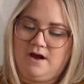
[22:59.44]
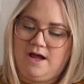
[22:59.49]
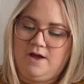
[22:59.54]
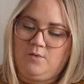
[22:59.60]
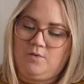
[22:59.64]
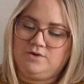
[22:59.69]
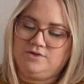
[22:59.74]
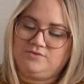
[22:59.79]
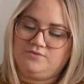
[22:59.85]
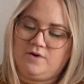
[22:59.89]
I
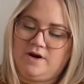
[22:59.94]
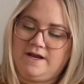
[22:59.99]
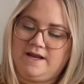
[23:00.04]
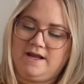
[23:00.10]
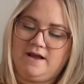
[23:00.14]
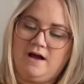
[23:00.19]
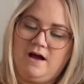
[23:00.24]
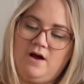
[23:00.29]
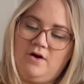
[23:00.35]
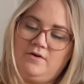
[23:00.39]
was
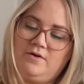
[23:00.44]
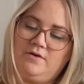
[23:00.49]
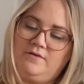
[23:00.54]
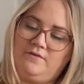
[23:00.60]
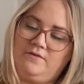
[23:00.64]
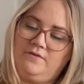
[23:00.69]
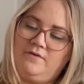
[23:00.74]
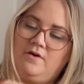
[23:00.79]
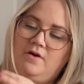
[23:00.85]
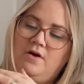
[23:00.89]
running out
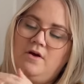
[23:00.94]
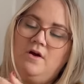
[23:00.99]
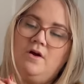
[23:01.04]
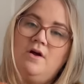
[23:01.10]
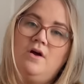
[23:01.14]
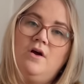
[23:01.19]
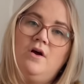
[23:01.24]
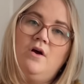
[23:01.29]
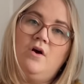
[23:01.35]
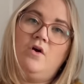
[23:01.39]

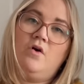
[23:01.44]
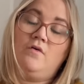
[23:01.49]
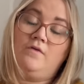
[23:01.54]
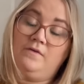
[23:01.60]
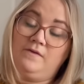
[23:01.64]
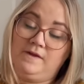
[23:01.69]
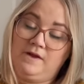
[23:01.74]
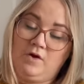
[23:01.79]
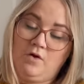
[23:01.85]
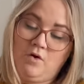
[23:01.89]

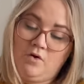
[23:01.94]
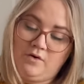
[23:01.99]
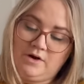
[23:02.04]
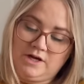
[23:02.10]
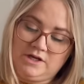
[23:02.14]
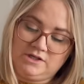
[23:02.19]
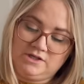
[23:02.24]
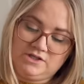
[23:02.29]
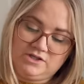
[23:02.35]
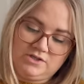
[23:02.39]
of the
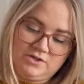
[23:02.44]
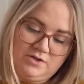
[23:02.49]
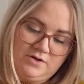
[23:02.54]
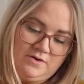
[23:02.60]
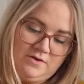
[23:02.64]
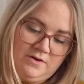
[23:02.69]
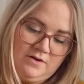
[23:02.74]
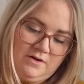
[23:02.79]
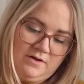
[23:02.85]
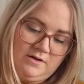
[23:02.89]
orange
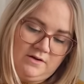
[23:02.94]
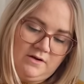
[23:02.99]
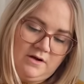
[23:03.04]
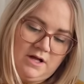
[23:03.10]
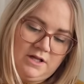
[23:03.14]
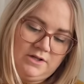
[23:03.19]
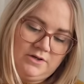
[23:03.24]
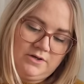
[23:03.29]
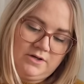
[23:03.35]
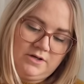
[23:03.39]

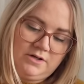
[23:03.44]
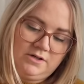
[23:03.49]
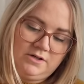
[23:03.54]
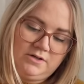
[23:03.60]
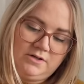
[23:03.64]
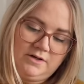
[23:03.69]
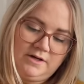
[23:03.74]
color,